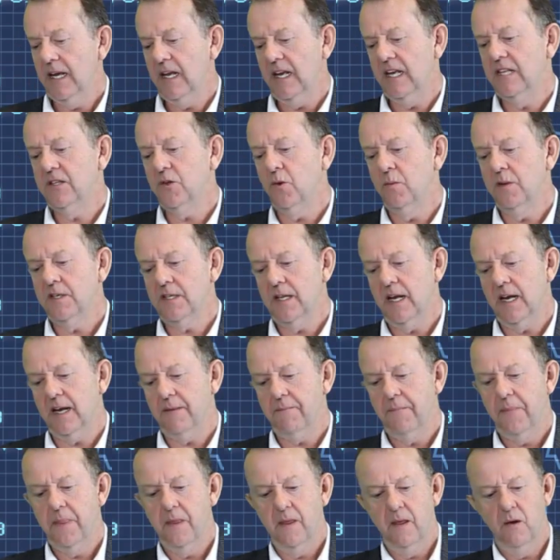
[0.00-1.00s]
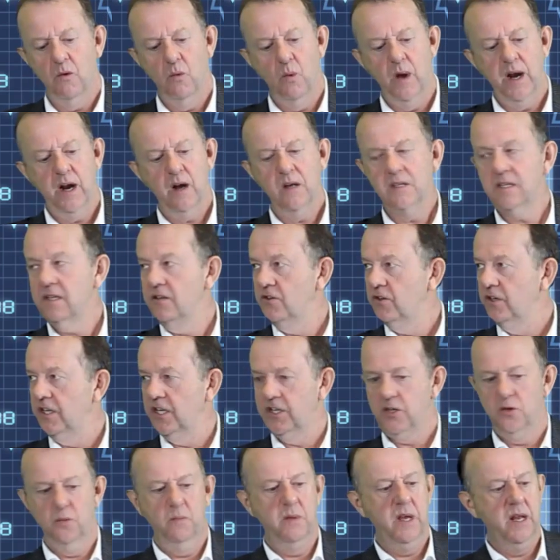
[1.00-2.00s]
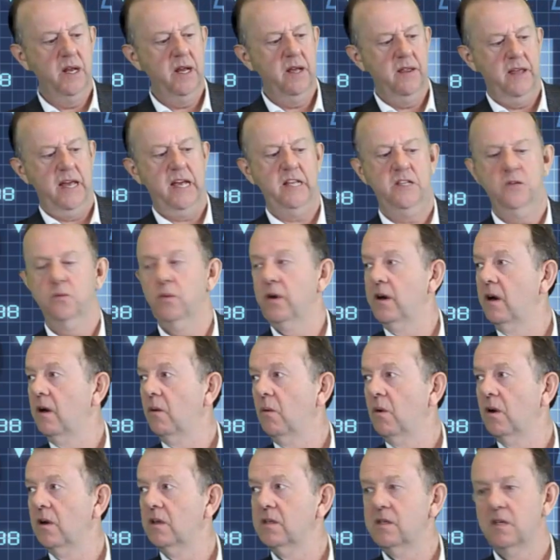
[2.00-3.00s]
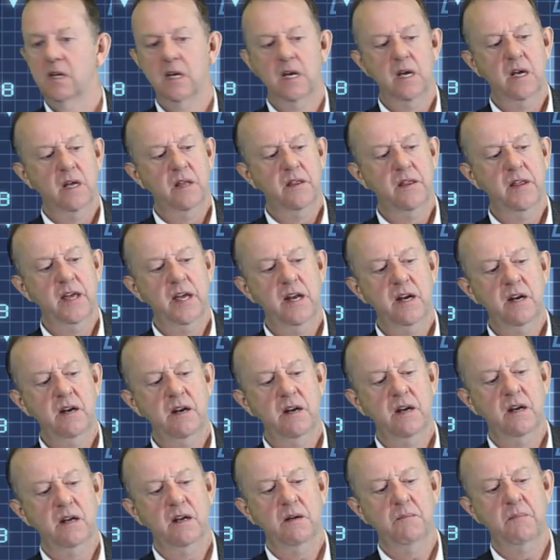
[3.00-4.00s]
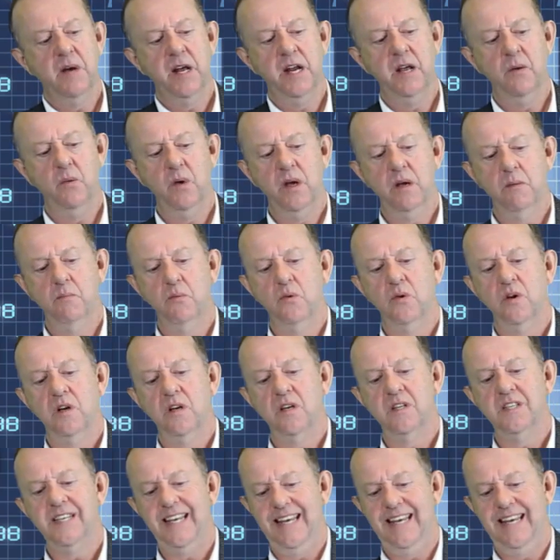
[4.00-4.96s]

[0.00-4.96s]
it's almost like when I was in traditional media, that's where I was. Then MoneyWeb was